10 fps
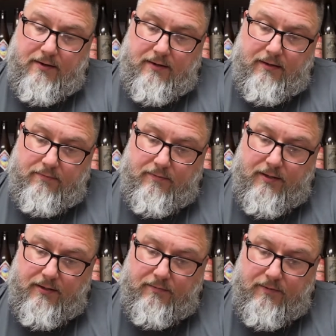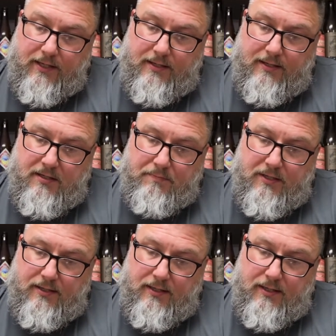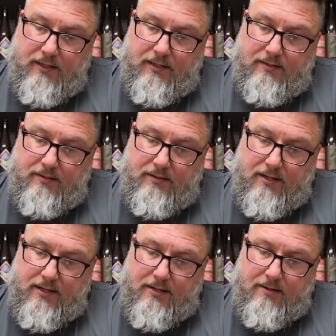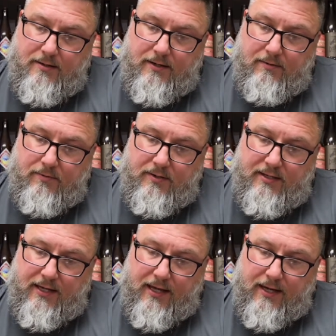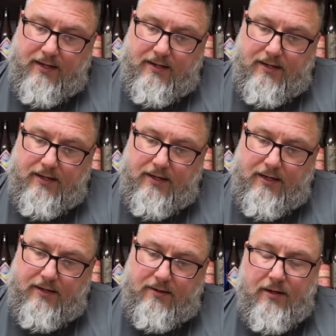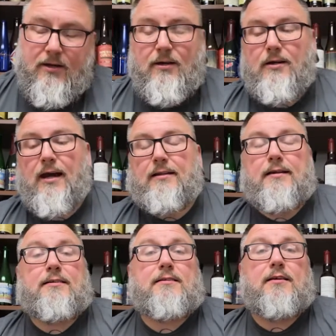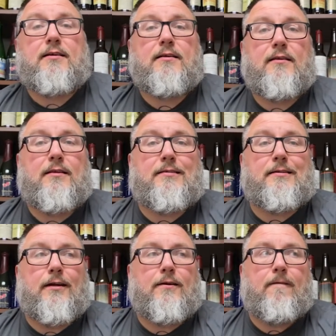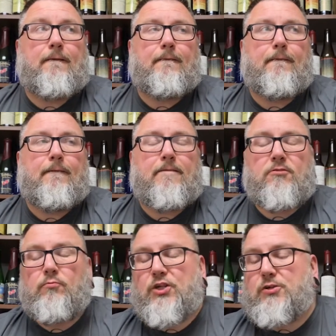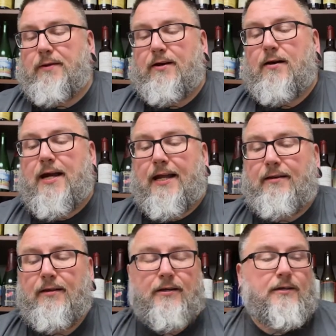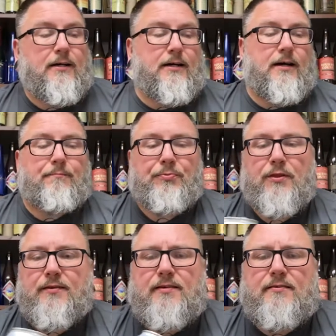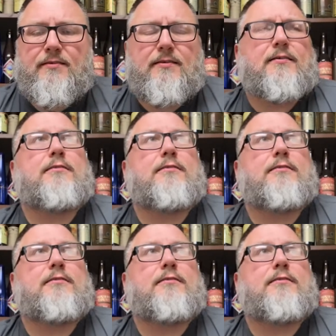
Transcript: really really read this, but it is a lager. It was canned in at least this year, so we should be all right. Um, this is